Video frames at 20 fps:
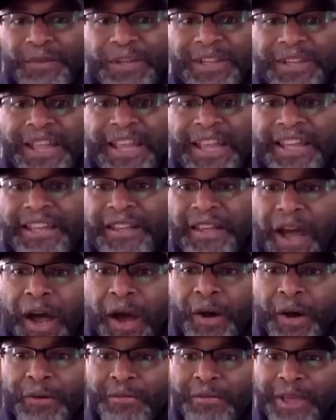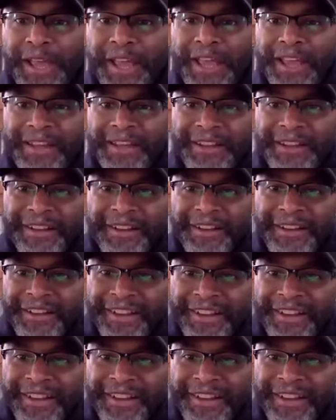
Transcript: wouldn't let it go, man.